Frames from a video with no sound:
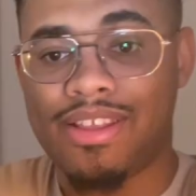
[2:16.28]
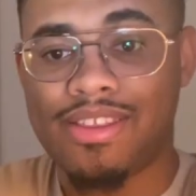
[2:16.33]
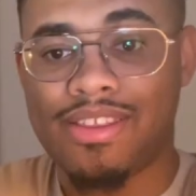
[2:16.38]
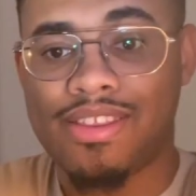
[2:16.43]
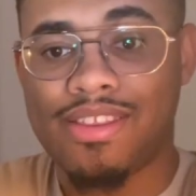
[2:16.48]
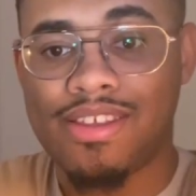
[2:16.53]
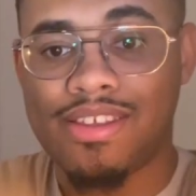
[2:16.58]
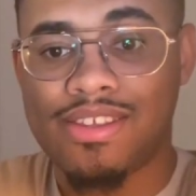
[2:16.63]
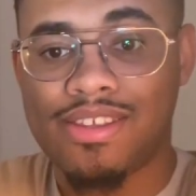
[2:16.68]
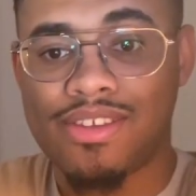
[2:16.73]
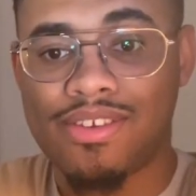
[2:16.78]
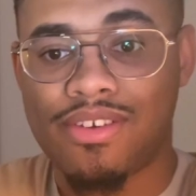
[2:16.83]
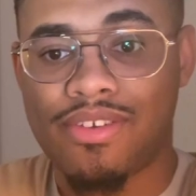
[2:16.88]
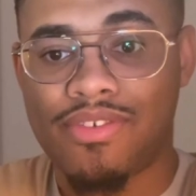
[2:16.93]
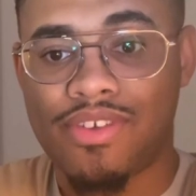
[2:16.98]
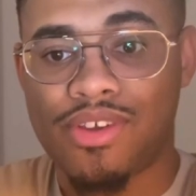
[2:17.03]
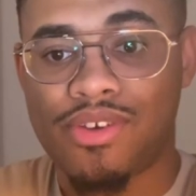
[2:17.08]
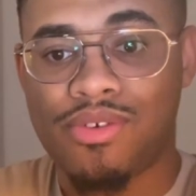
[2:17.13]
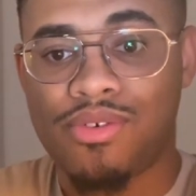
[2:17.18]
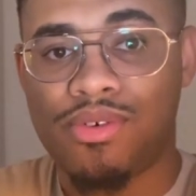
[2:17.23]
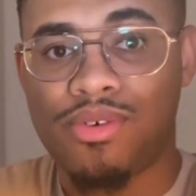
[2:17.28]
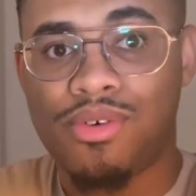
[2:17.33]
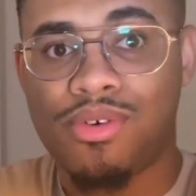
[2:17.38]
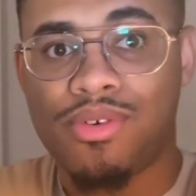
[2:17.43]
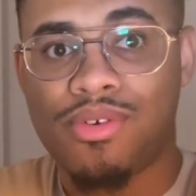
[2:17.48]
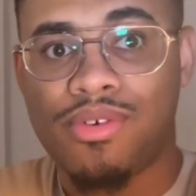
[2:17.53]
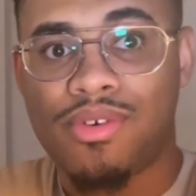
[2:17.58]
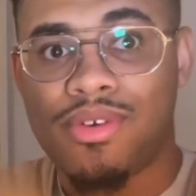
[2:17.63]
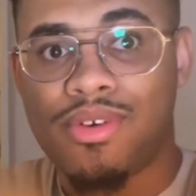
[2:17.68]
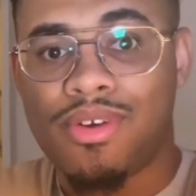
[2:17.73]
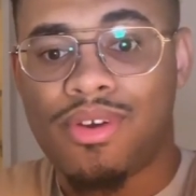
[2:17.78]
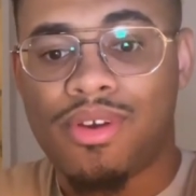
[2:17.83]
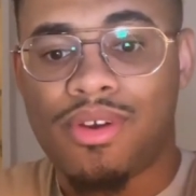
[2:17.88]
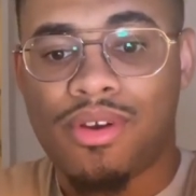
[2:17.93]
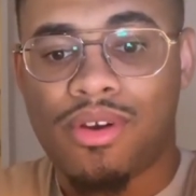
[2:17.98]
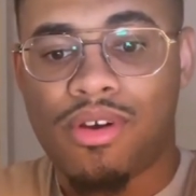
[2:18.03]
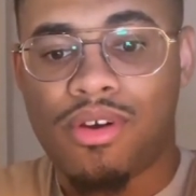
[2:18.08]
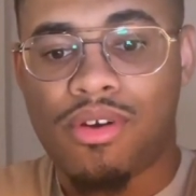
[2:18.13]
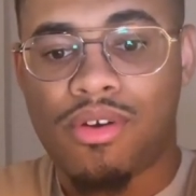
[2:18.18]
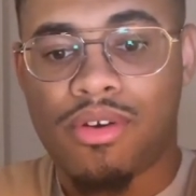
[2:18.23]
This is gonna be cool.
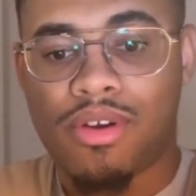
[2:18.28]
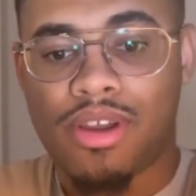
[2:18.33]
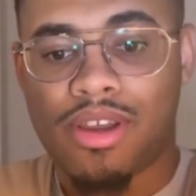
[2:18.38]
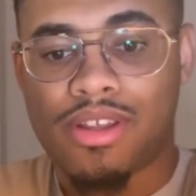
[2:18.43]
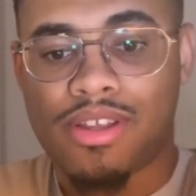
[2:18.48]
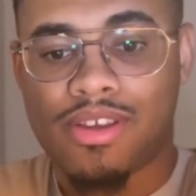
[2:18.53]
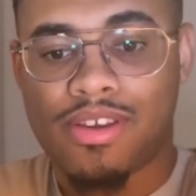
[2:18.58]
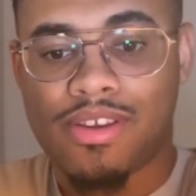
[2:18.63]
All right.